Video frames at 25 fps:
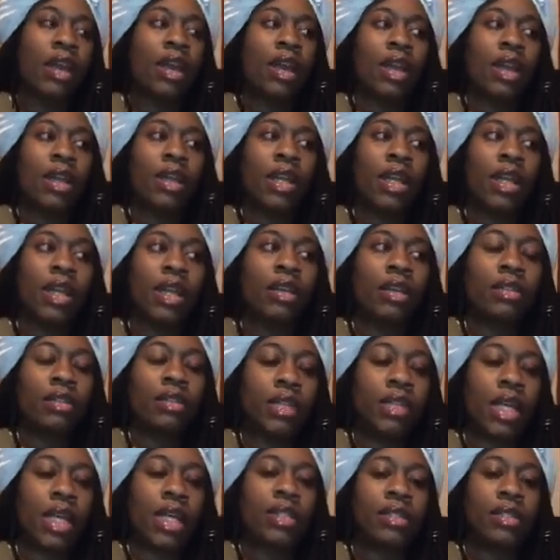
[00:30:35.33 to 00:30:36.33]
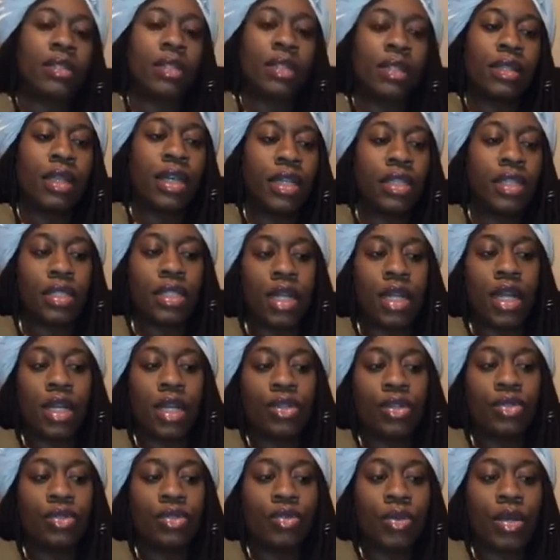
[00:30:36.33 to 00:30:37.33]
like that's the things that I
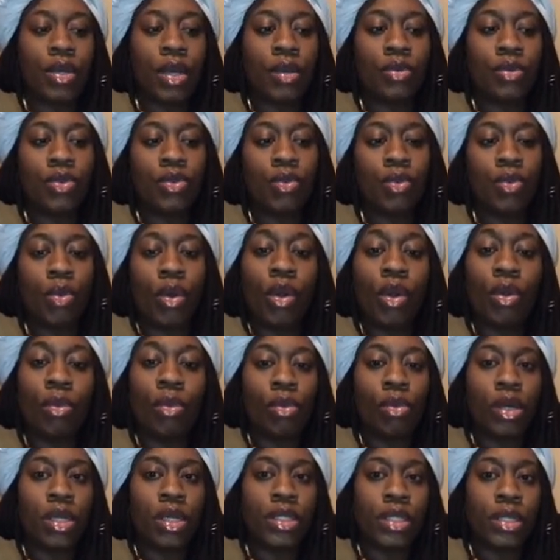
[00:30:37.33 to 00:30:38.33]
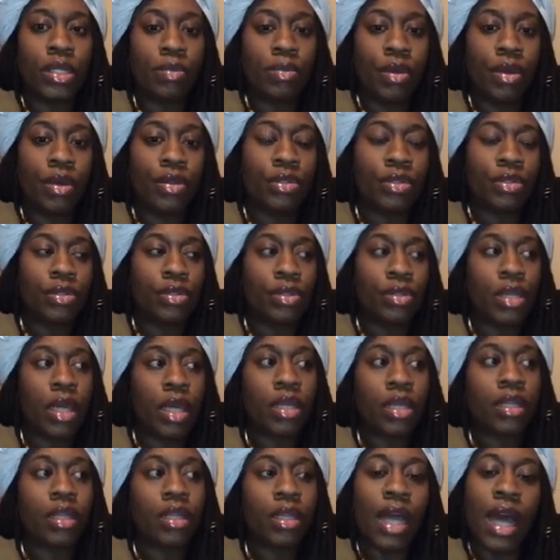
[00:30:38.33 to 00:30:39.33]
do when I do one on ones and personals, like
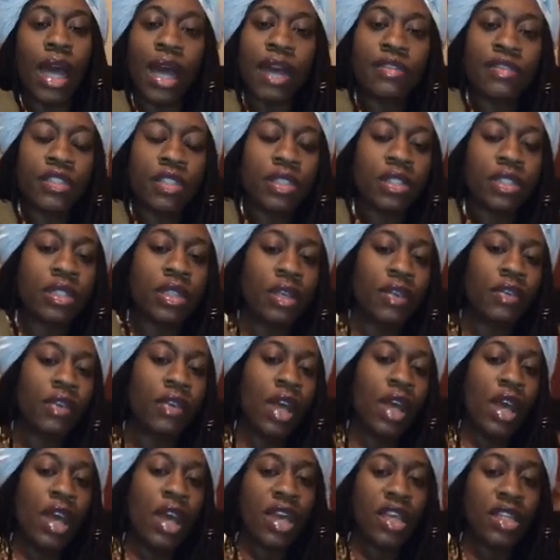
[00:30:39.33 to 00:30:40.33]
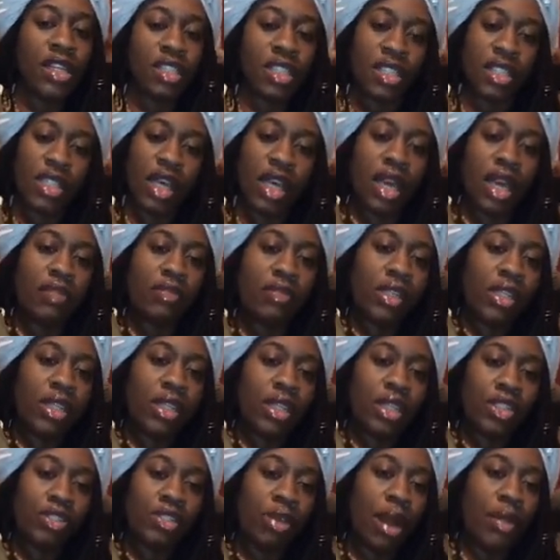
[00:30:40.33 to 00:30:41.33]
the lives and stuff. It's just kind of really to
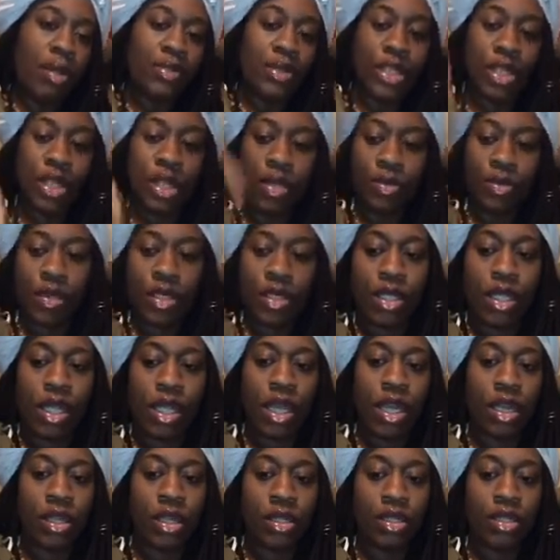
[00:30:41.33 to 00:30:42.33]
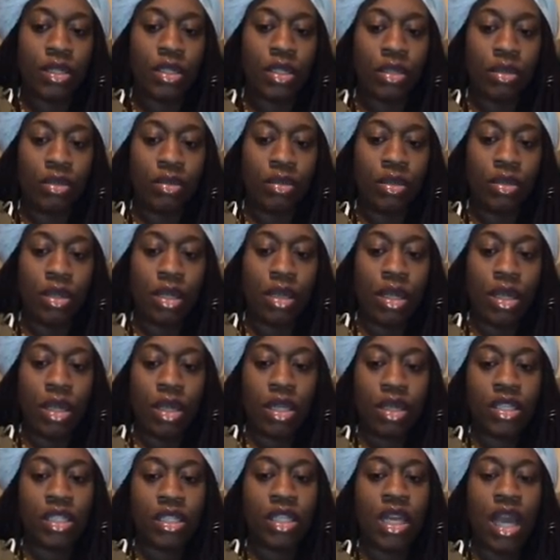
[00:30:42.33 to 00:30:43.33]
drop tips and then, you know,
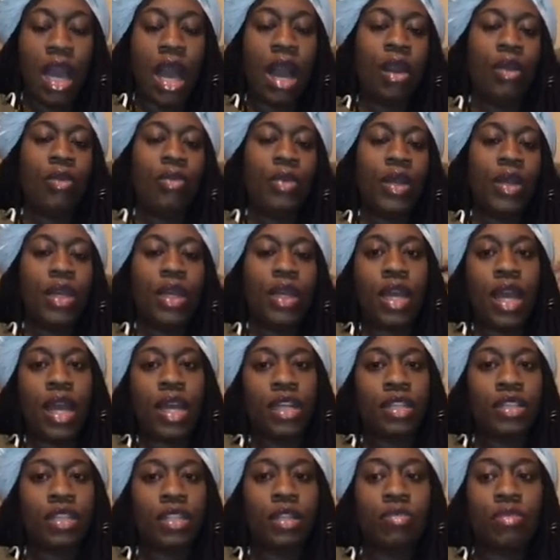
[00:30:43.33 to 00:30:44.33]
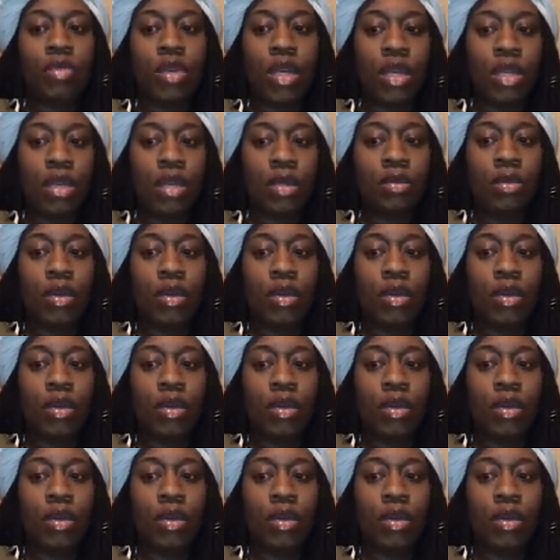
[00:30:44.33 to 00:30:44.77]
see how we can actually meet up.